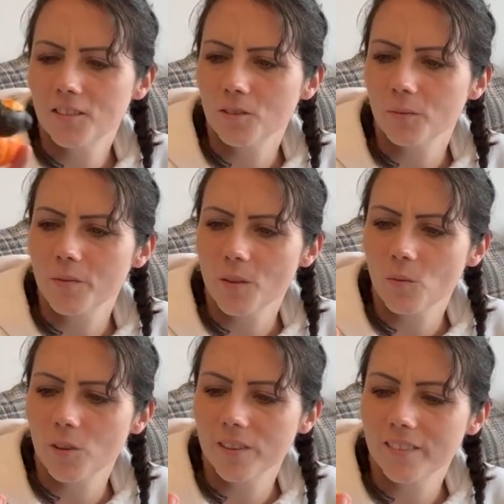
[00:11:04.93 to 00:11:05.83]
from
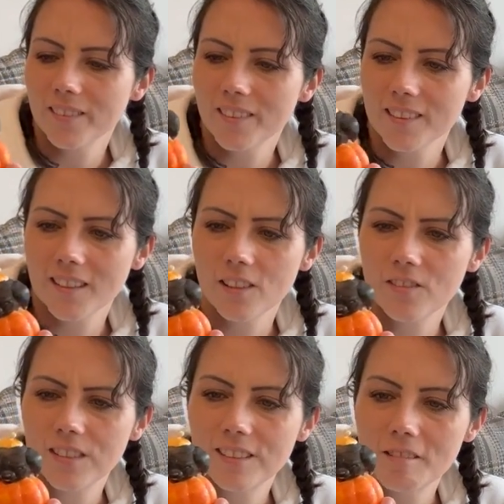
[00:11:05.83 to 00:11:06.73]
someone as a
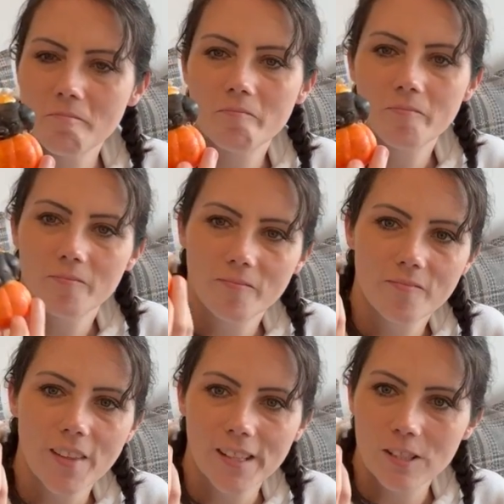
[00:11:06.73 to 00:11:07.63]
gift.
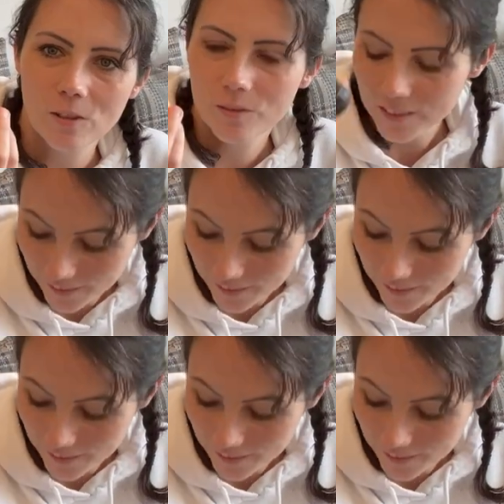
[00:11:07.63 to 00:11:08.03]
Thank you.